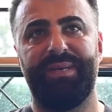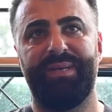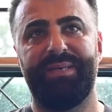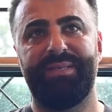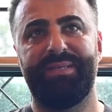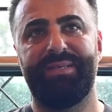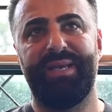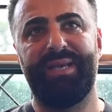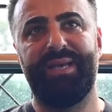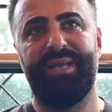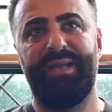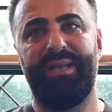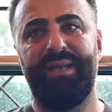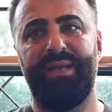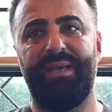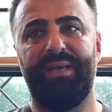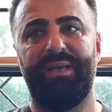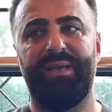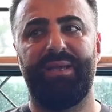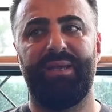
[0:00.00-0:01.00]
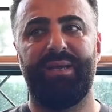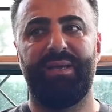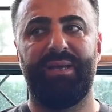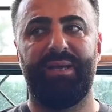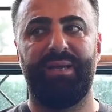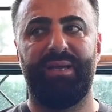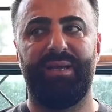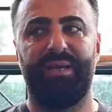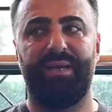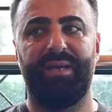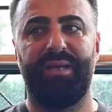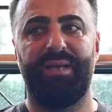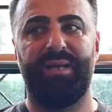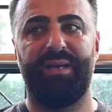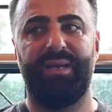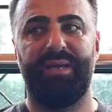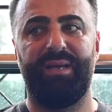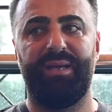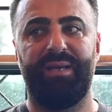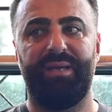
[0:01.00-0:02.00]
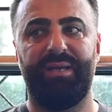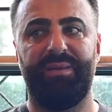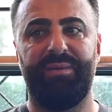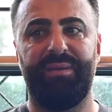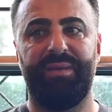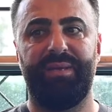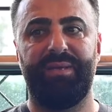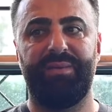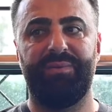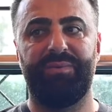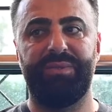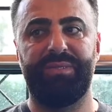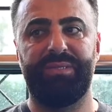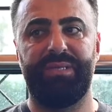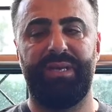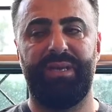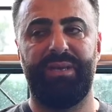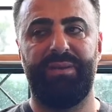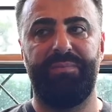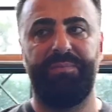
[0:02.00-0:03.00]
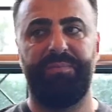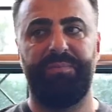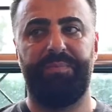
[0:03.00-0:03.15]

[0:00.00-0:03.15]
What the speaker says: Secondly, it was at